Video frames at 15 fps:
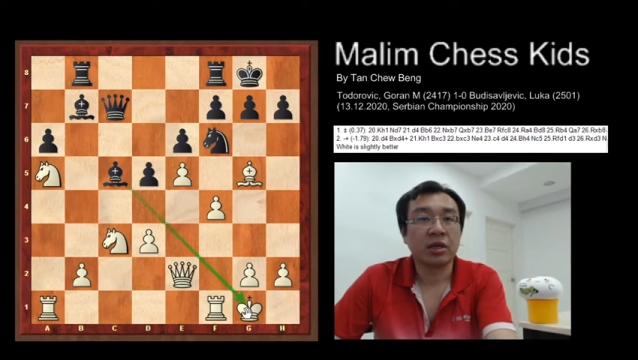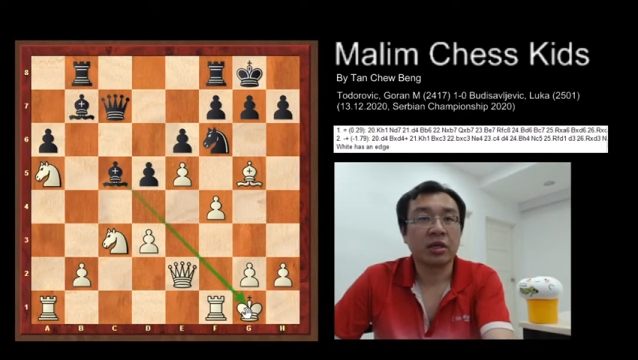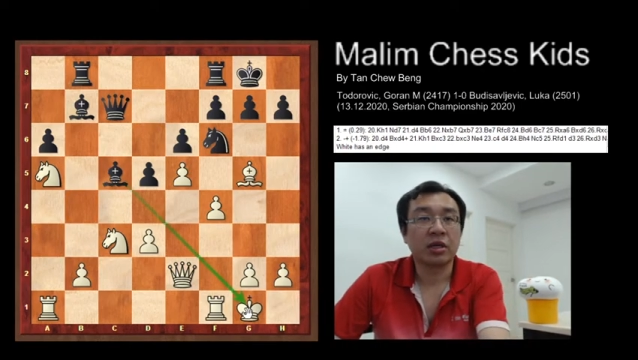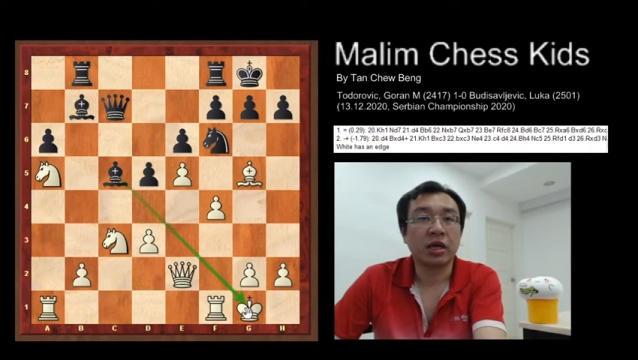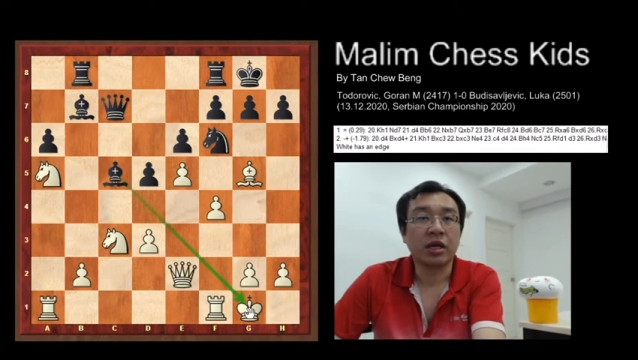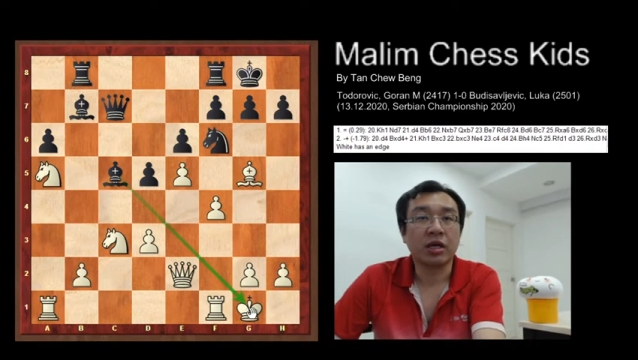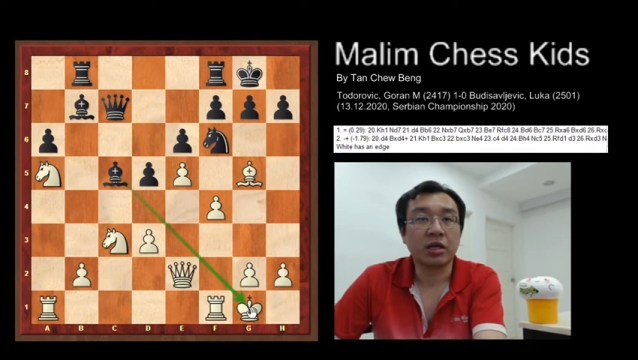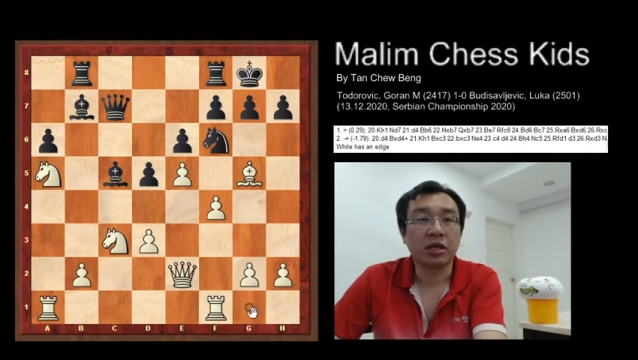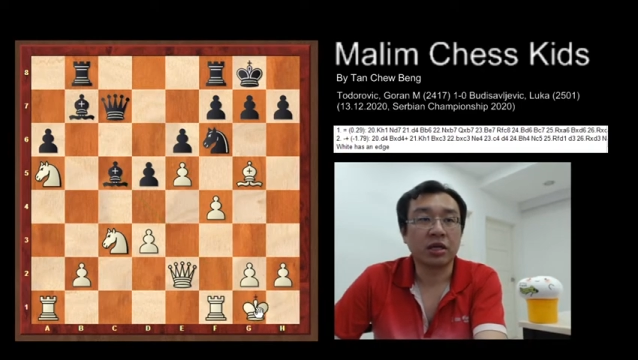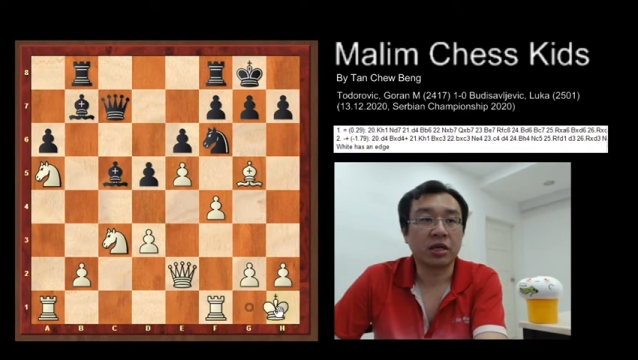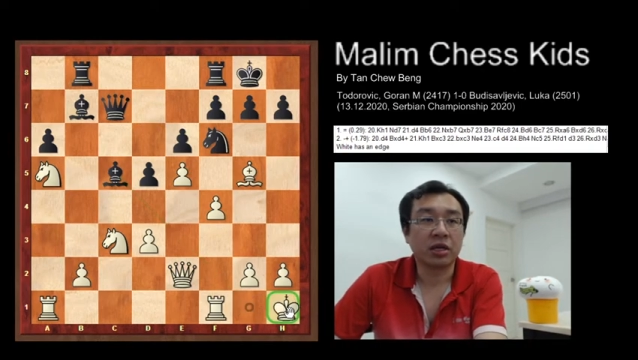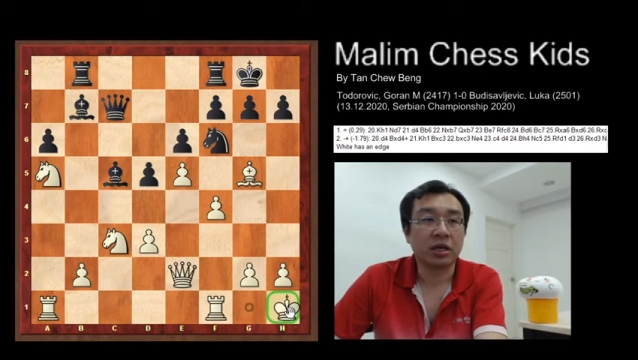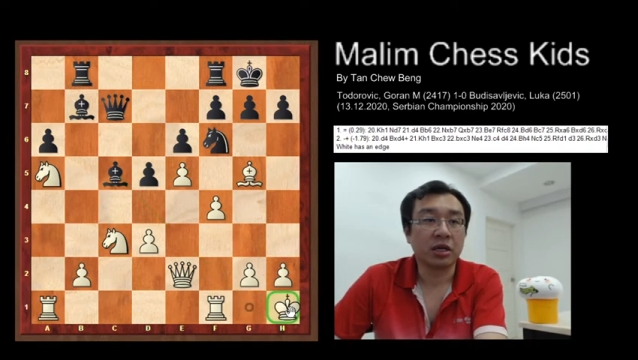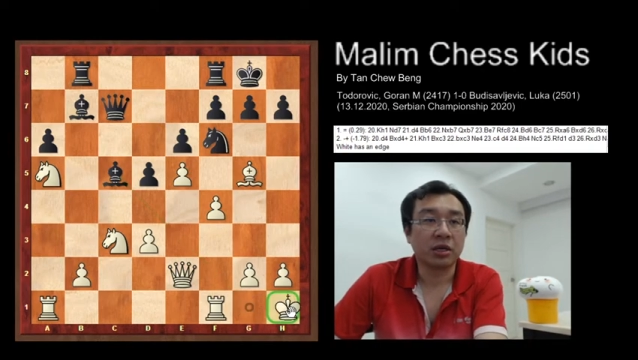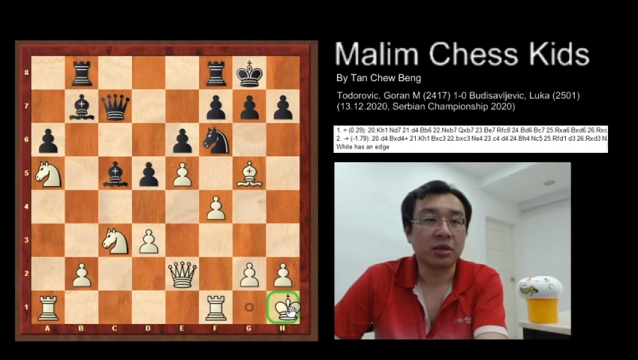Then the
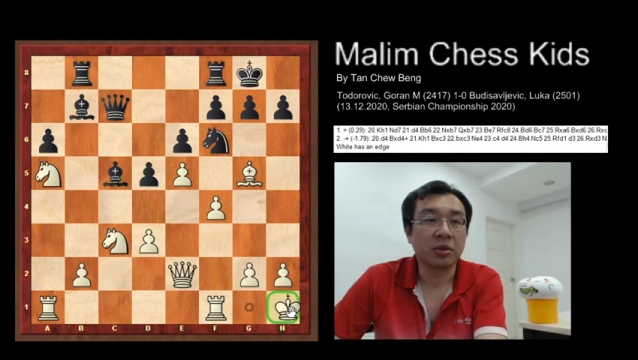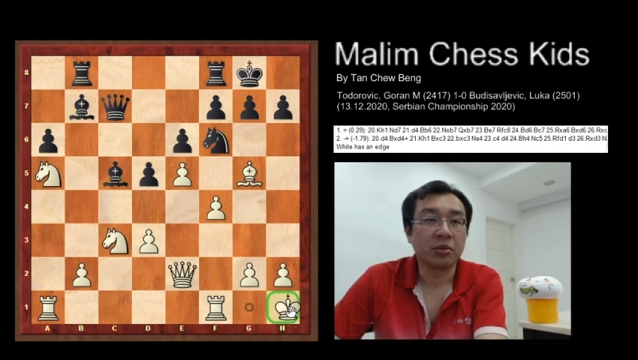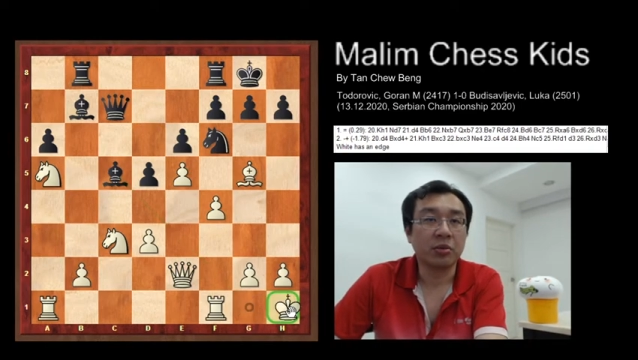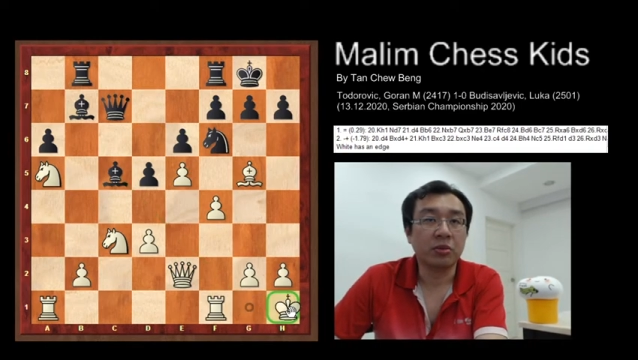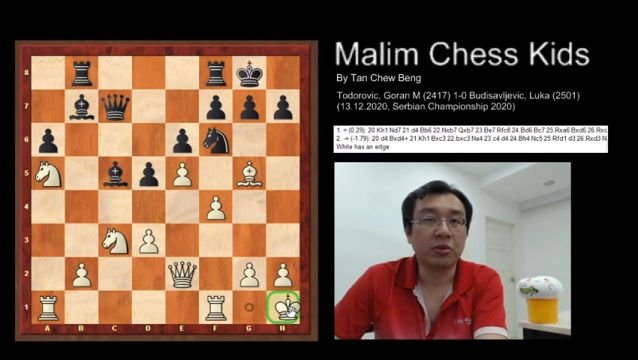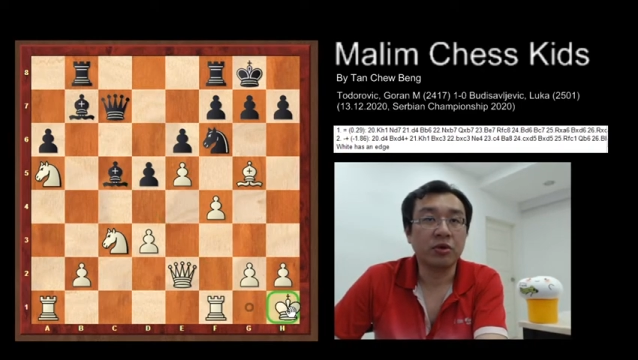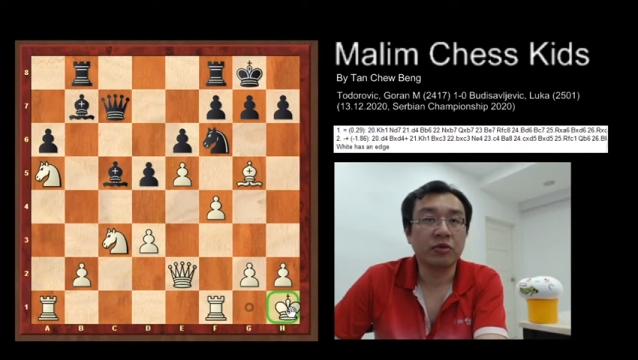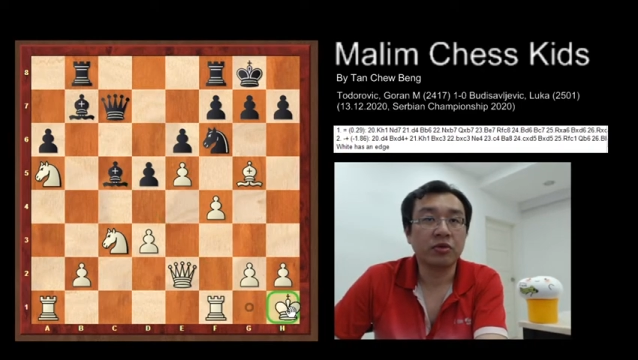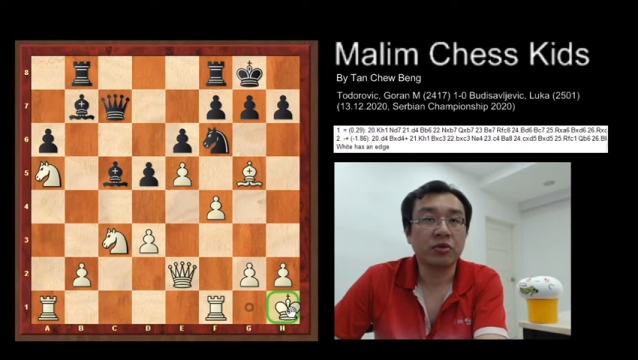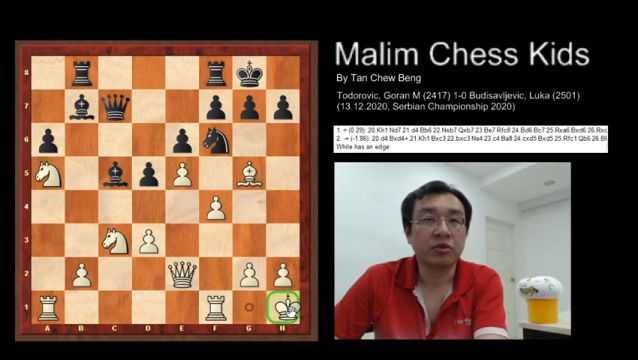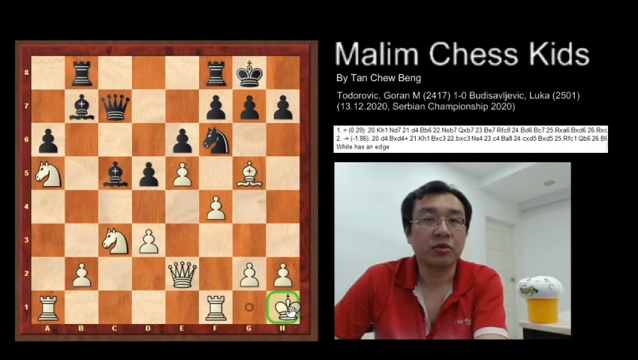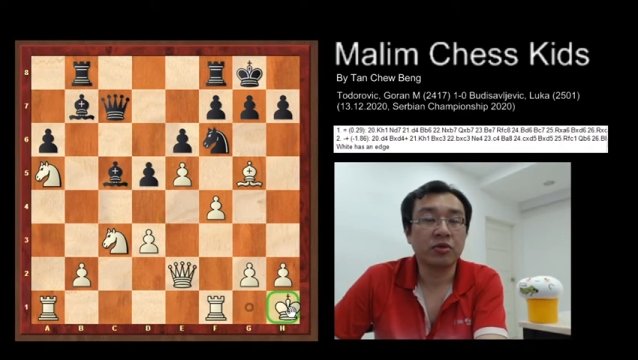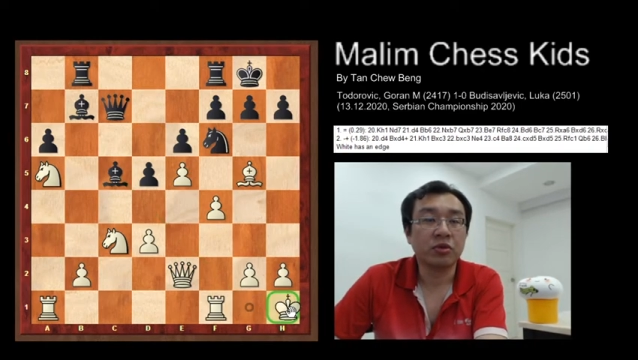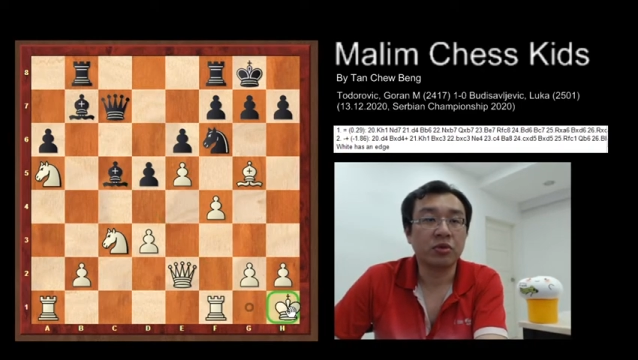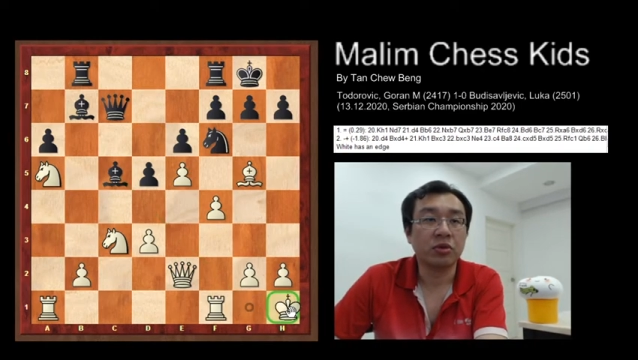king moved
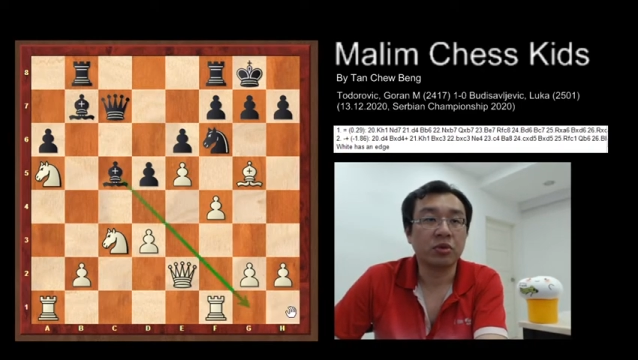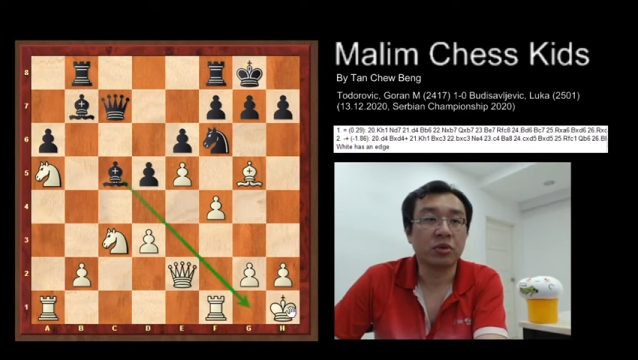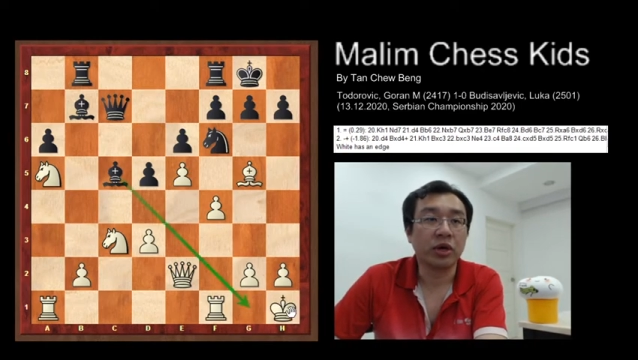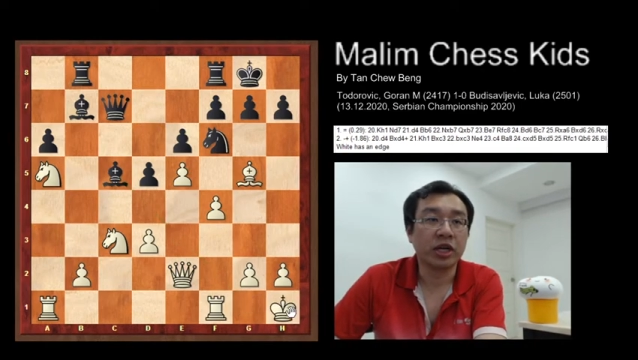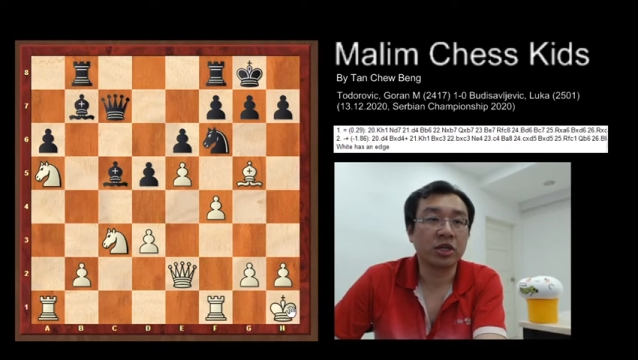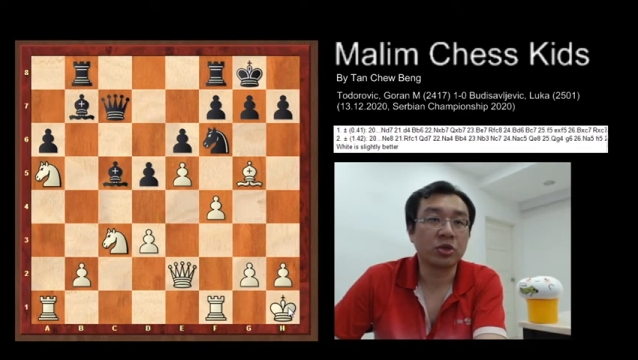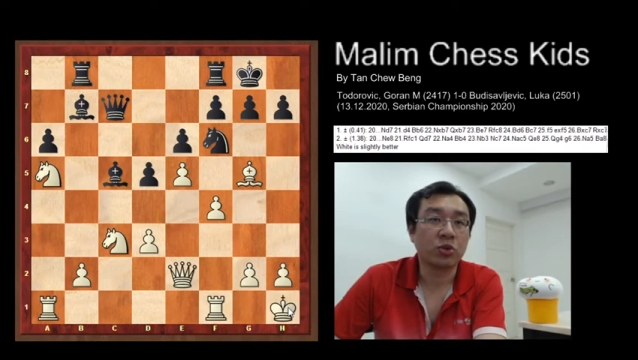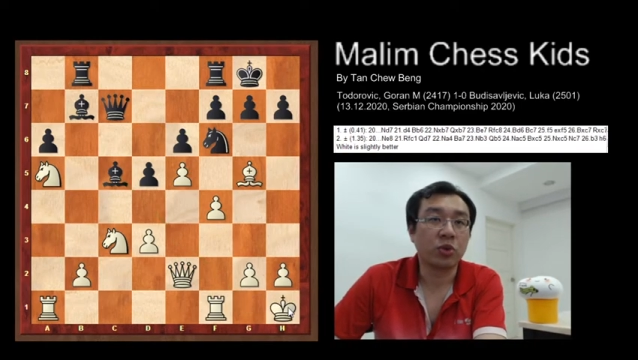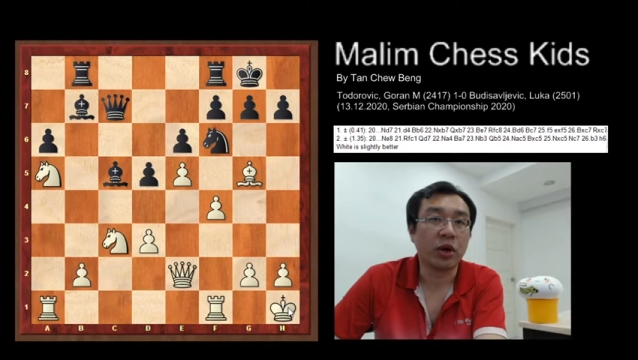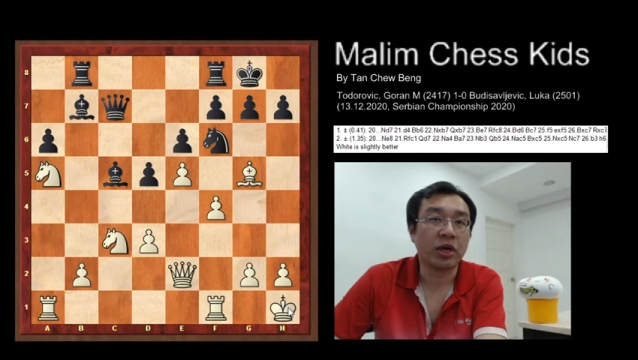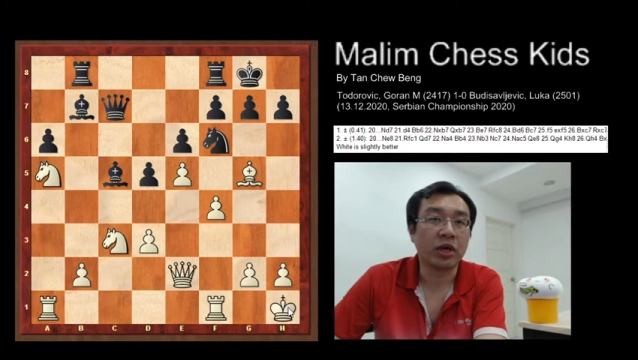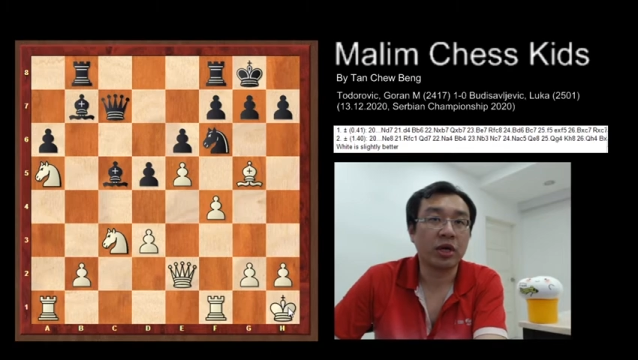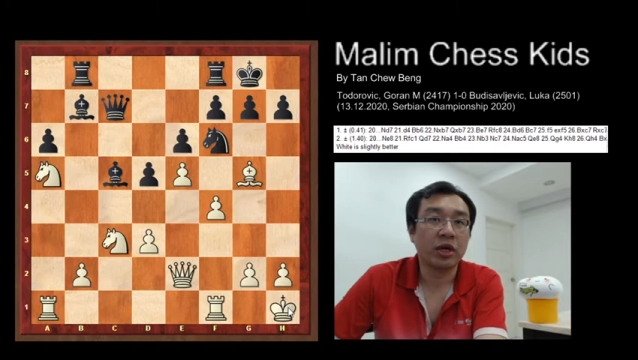to h1,